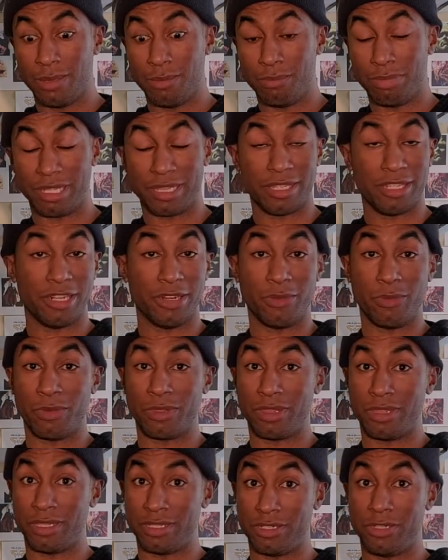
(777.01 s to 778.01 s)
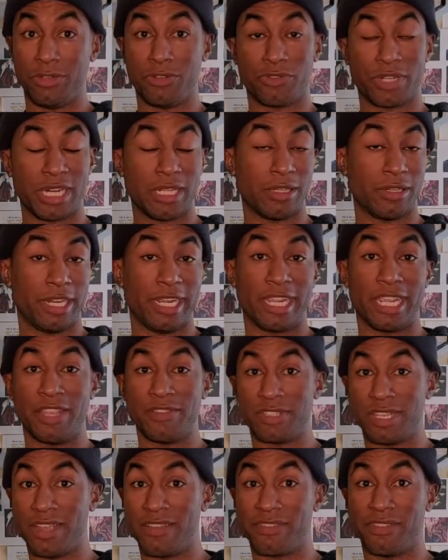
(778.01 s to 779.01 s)
But, with this new trailer, it
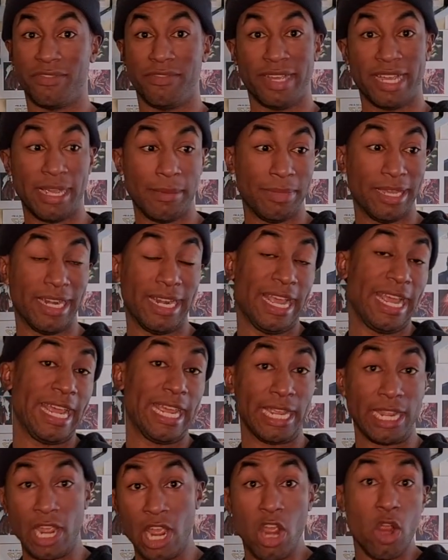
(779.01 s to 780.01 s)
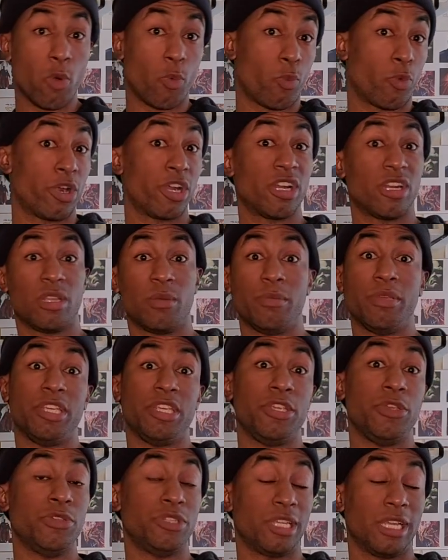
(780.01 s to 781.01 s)
gives off the vibe that, hey, we're gonna be
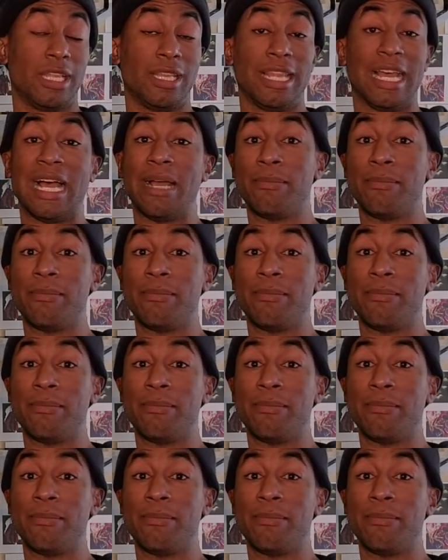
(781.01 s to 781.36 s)
using a lot